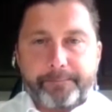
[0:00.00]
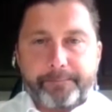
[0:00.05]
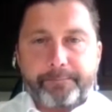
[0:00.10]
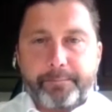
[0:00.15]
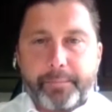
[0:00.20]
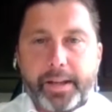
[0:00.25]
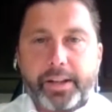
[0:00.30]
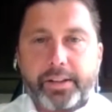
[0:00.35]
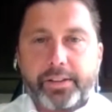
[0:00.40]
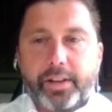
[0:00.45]

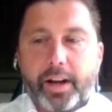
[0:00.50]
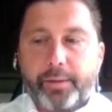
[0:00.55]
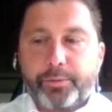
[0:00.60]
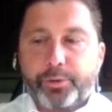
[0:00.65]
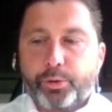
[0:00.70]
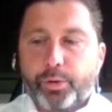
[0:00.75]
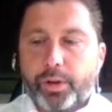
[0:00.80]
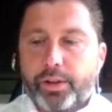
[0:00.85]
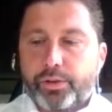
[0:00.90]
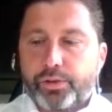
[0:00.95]
Many times
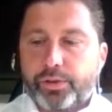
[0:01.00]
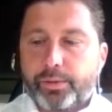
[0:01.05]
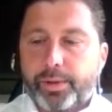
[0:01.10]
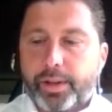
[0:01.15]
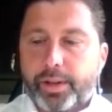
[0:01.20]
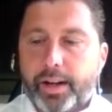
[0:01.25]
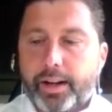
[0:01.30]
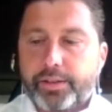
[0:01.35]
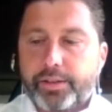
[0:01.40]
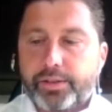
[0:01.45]
you run into
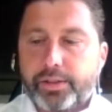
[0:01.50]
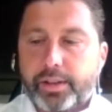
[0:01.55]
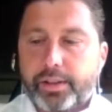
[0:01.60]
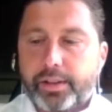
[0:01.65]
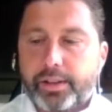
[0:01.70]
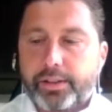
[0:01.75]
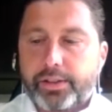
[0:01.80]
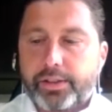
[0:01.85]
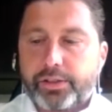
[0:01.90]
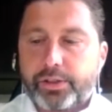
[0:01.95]
suppliers that
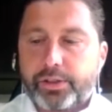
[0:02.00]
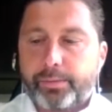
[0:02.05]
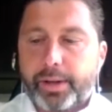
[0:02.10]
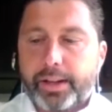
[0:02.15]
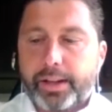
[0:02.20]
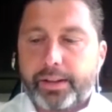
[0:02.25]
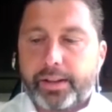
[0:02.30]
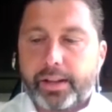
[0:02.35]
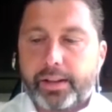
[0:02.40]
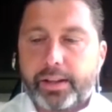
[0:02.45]

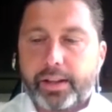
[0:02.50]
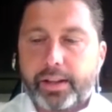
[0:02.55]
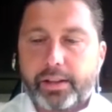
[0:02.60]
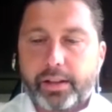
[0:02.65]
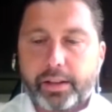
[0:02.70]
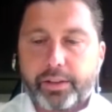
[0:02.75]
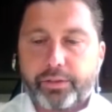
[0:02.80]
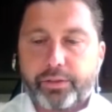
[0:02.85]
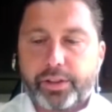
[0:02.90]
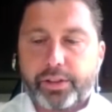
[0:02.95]
anticipate that the
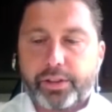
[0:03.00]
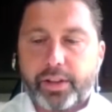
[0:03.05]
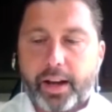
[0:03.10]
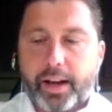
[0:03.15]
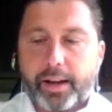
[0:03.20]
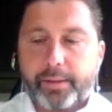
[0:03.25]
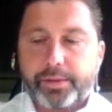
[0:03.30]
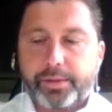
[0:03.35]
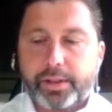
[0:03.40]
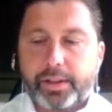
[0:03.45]
delivery
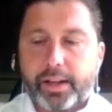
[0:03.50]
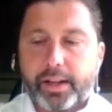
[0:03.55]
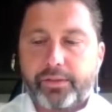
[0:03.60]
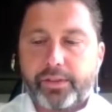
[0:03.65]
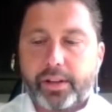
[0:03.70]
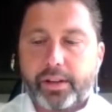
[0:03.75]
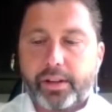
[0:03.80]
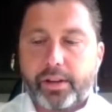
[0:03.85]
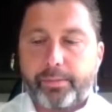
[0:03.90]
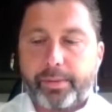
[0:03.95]
times they've
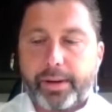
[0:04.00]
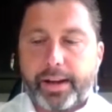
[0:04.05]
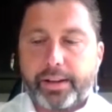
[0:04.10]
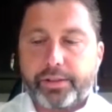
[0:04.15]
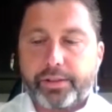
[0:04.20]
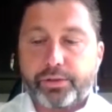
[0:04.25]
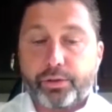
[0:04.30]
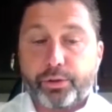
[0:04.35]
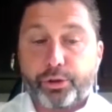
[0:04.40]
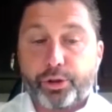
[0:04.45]
done in the
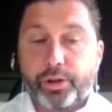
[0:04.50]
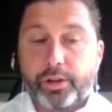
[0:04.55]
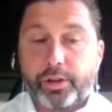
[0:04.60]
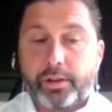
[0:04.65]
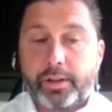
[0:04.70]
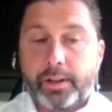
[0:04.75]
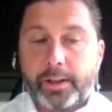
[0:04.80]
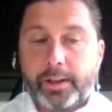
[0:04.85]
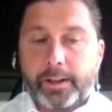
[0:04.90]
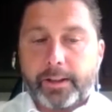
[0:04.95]
past are good.